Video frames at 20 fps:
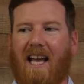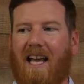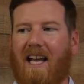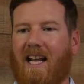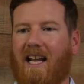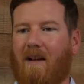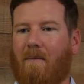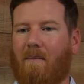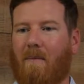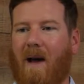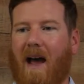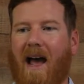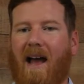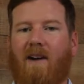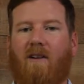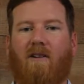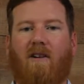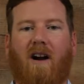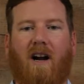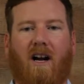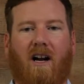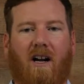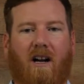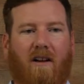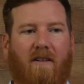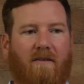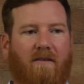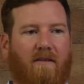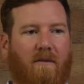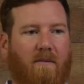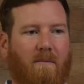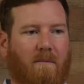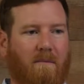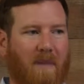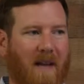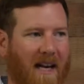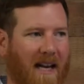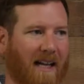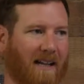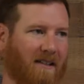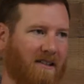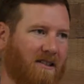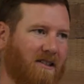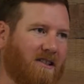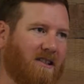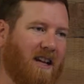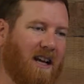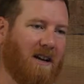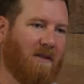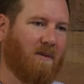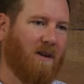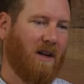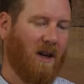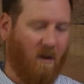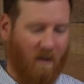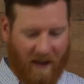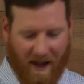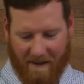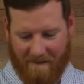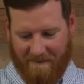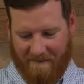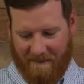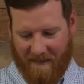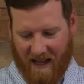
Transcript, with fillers: in a matter of minutes, and we know that.